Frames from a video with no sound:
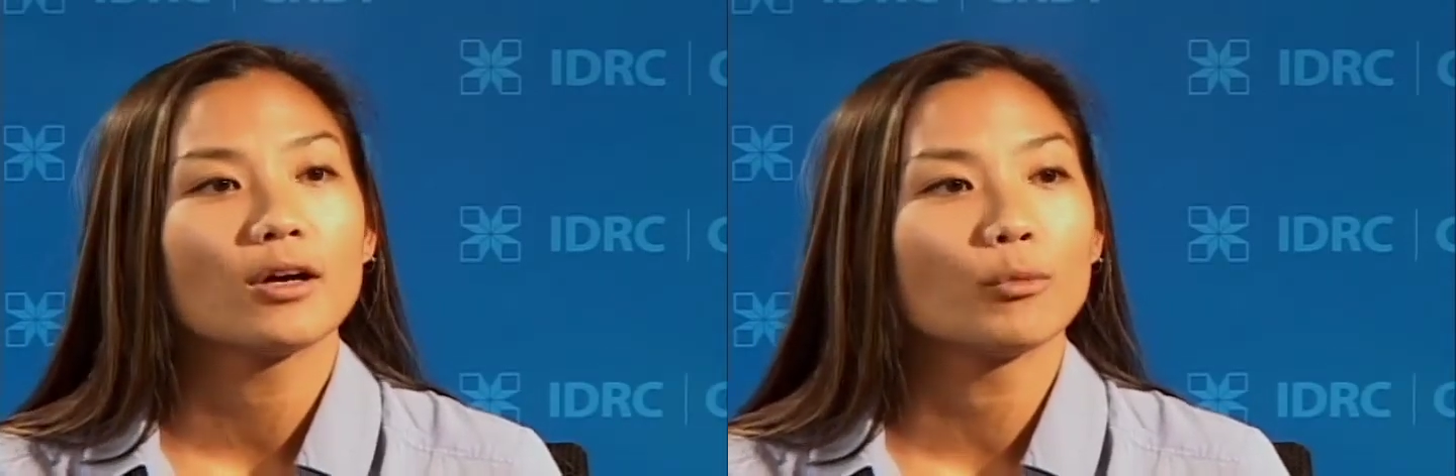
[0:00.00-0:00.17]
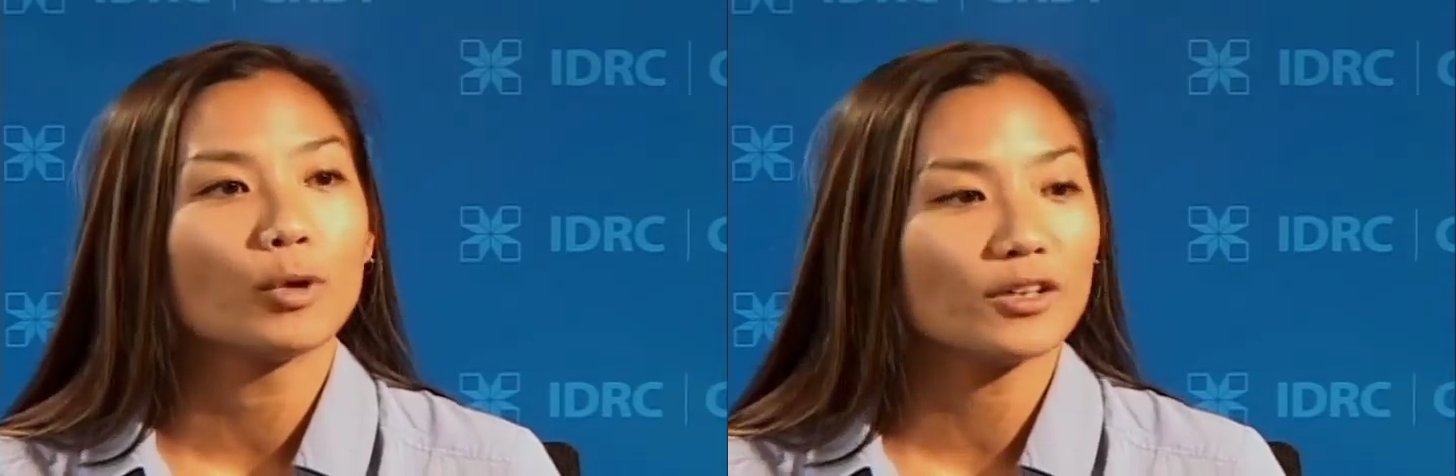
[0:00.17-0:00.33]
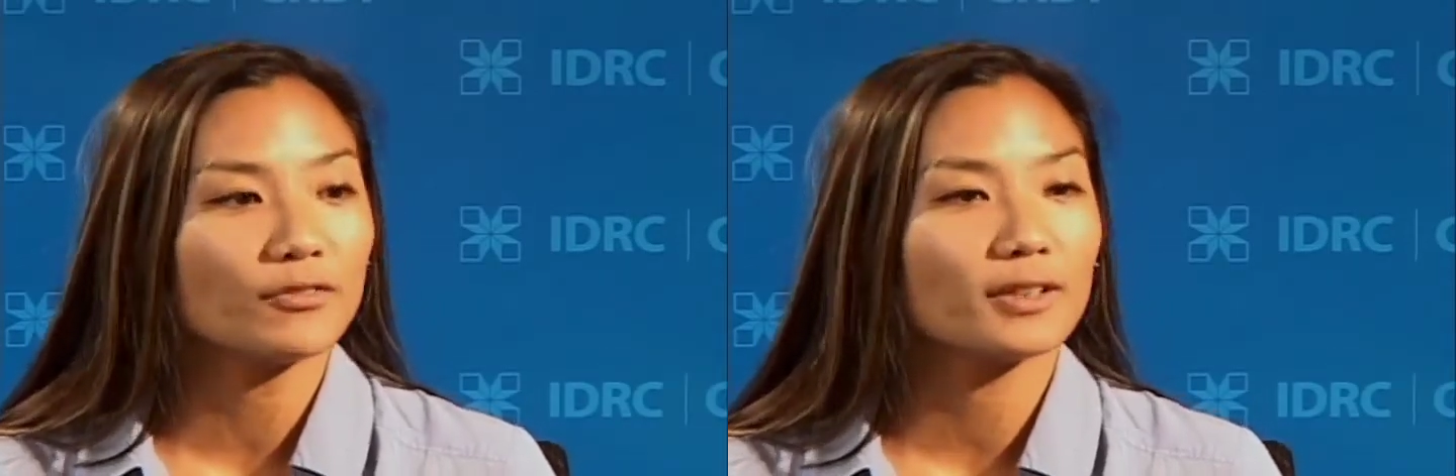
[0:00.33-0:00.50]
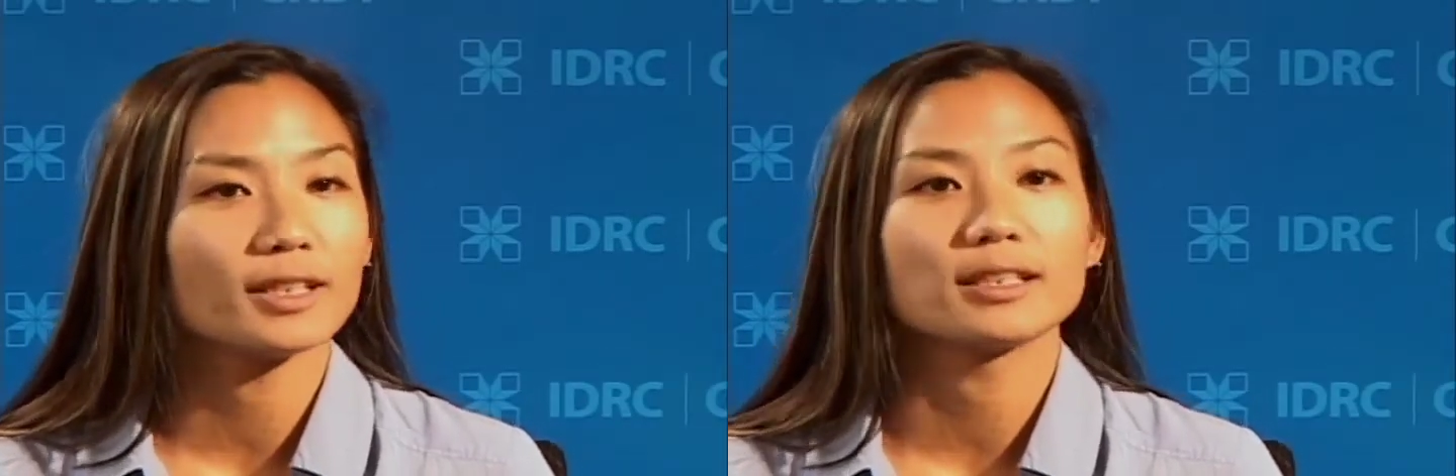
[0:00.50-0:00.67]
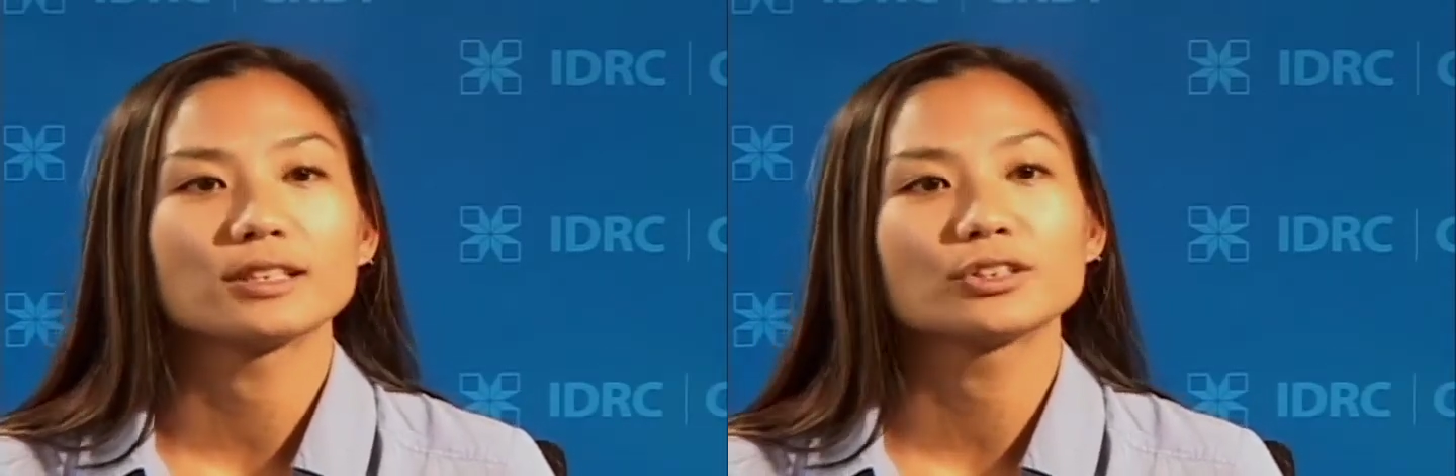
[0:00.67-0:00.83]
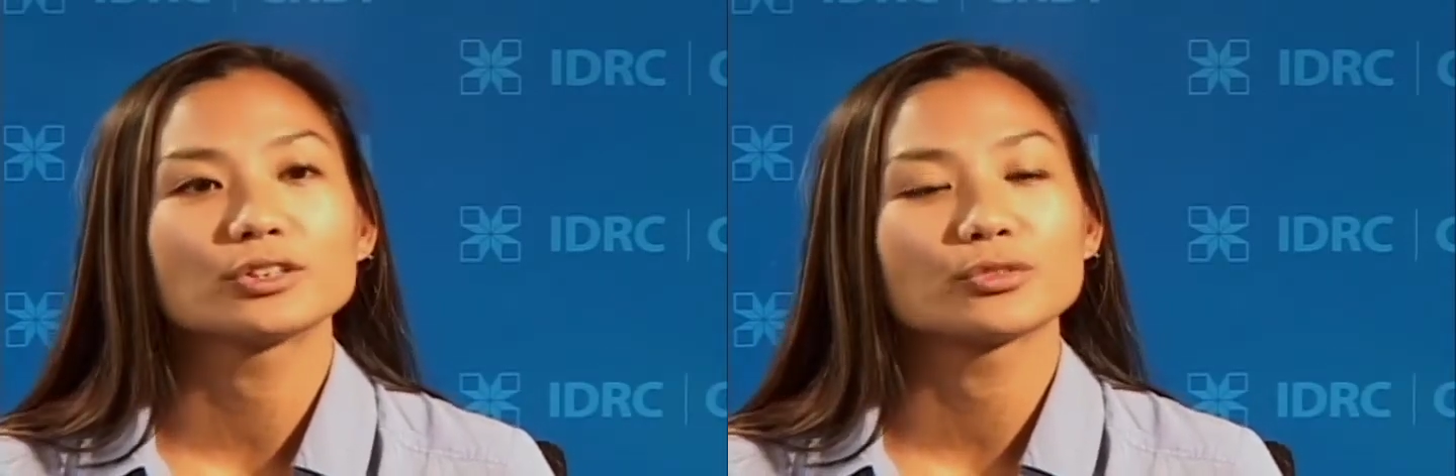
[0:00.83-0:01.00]
One
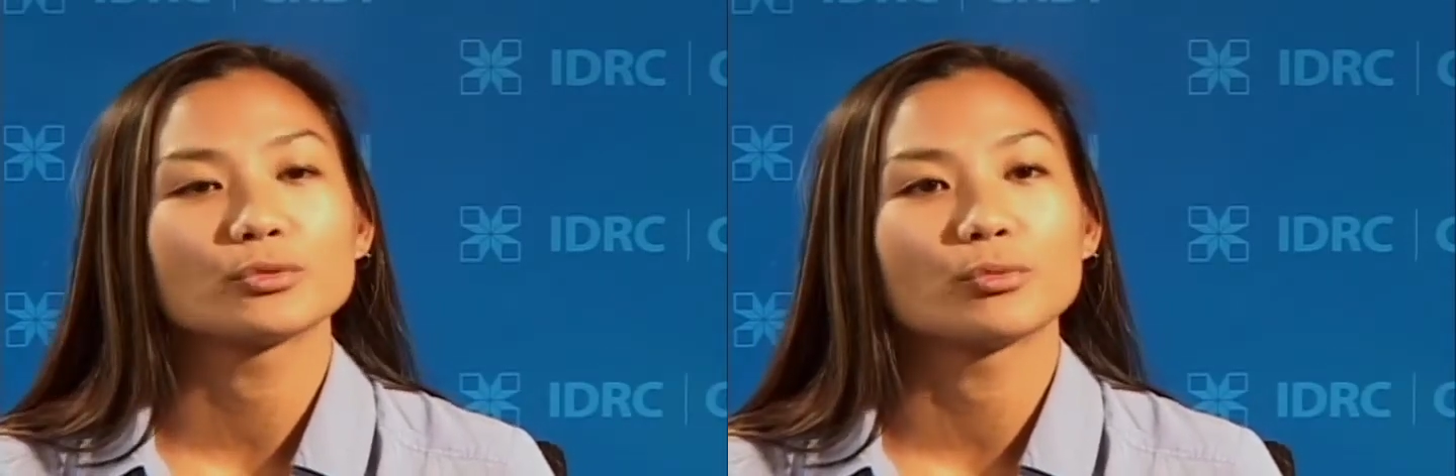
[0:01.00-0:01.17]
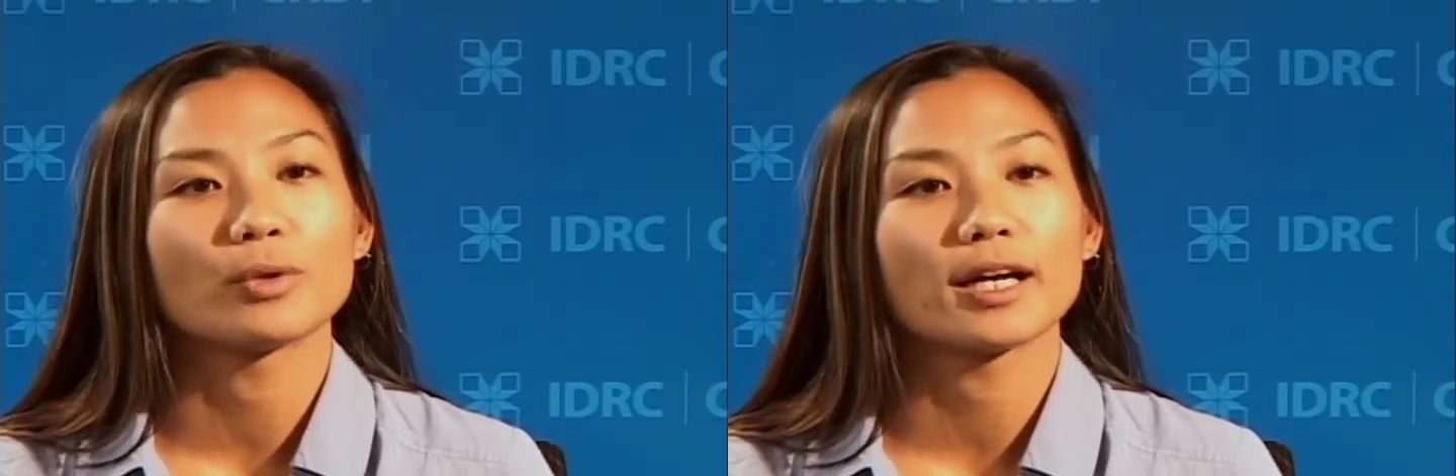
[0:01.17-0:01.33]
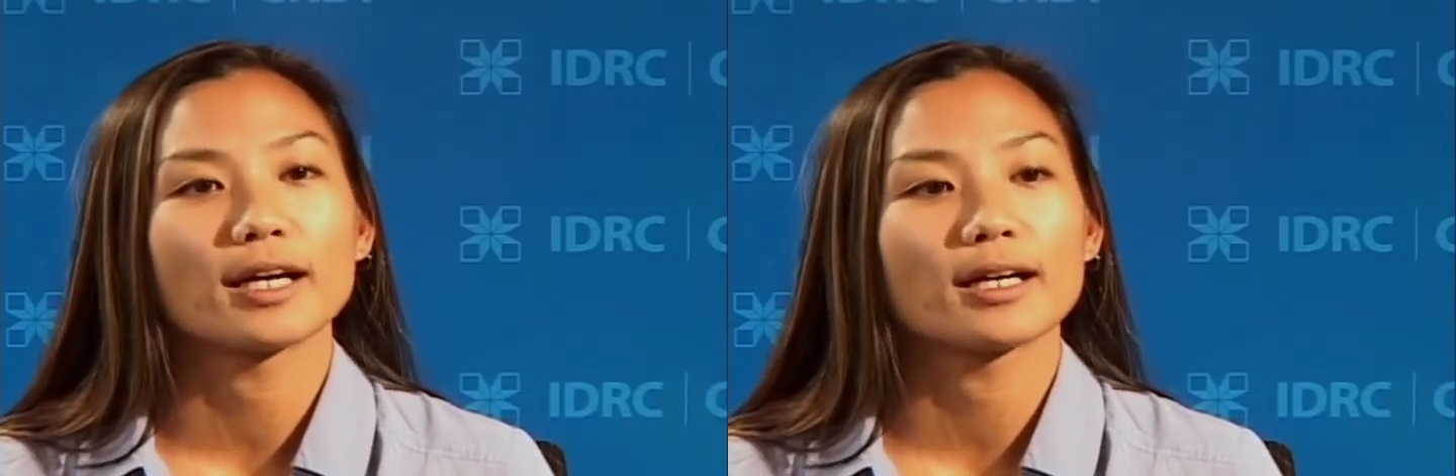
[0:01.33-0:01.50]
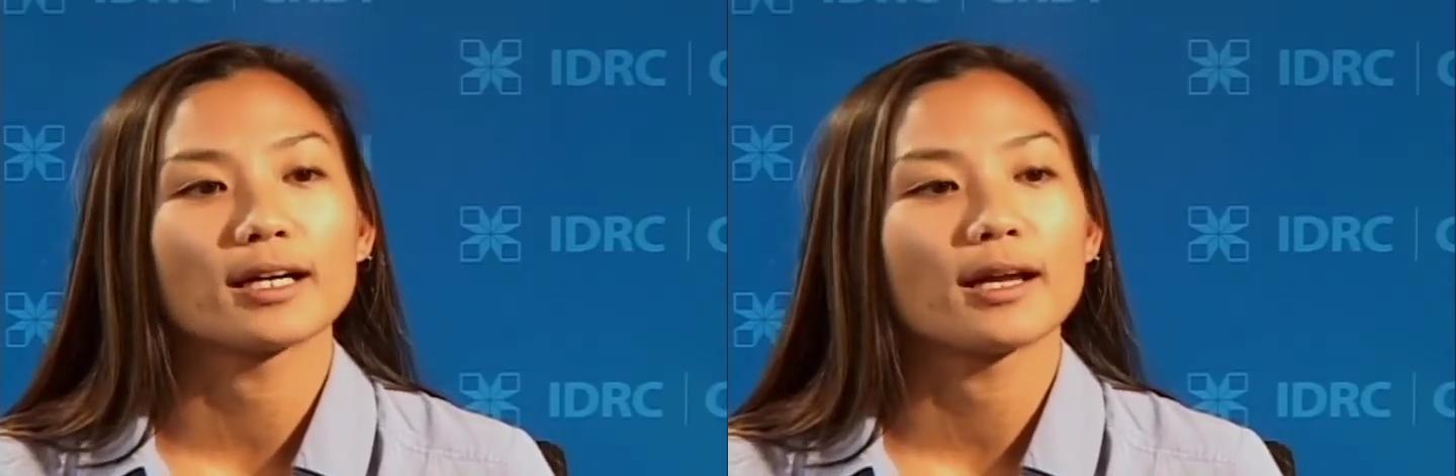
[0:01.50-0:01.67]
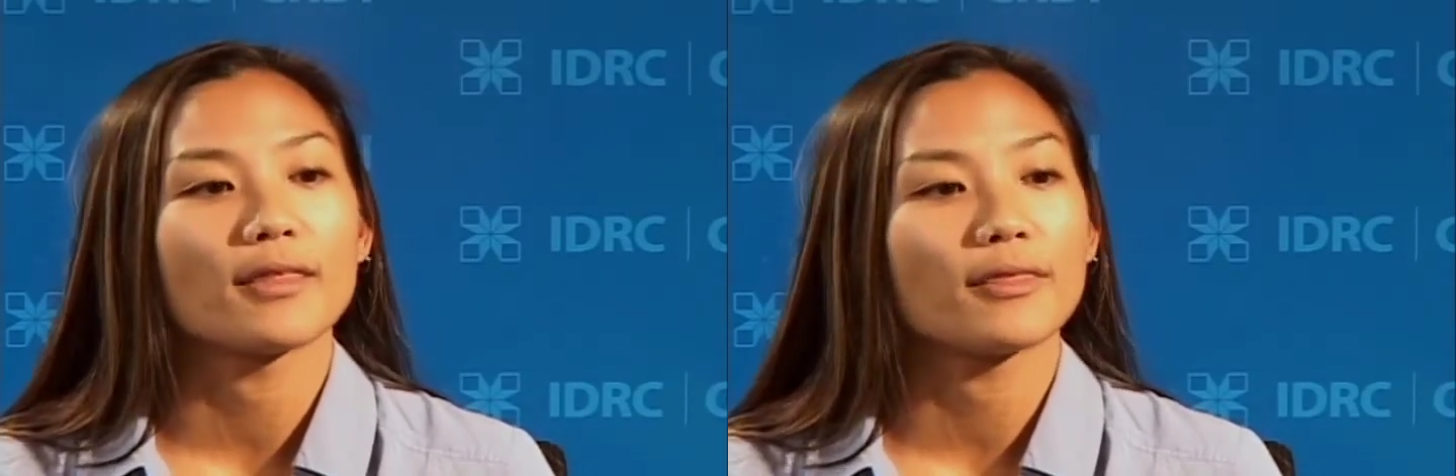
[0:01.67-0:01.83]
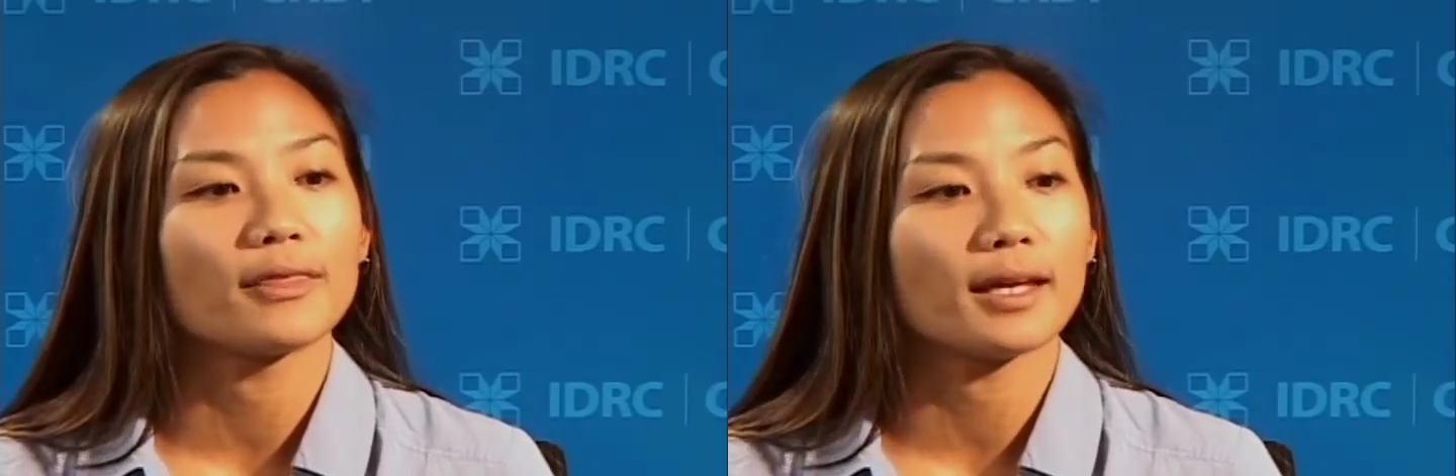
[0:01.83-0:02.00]
village where